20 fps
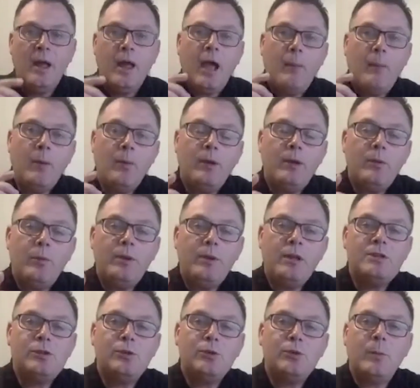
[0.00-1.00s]
I mean, when you
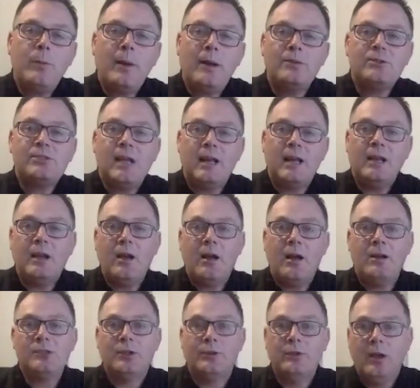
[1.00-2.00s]
talk about selling
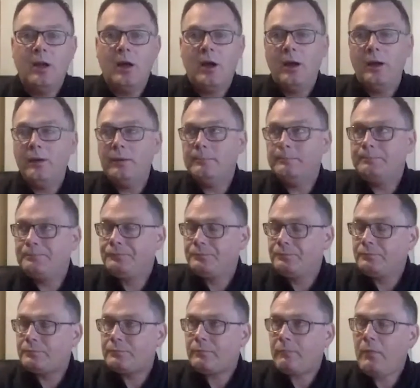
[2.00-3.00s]
cars online,
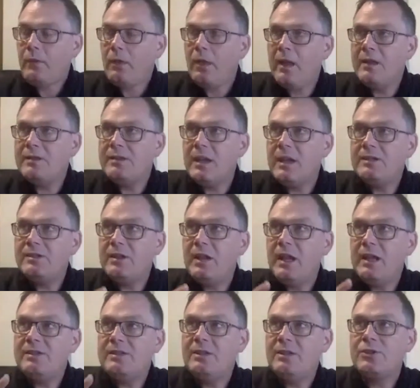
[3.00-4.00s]

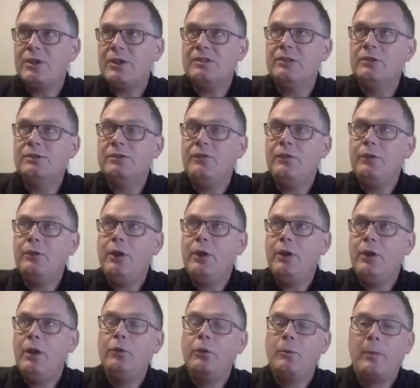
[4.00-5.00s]
it's interesting because
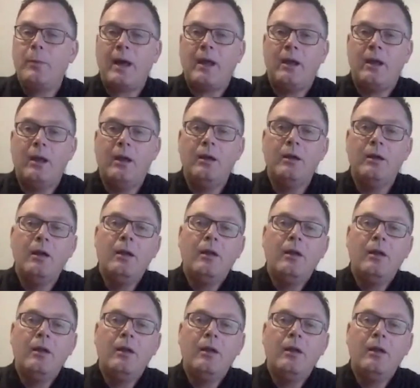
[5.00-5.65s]
if you look back at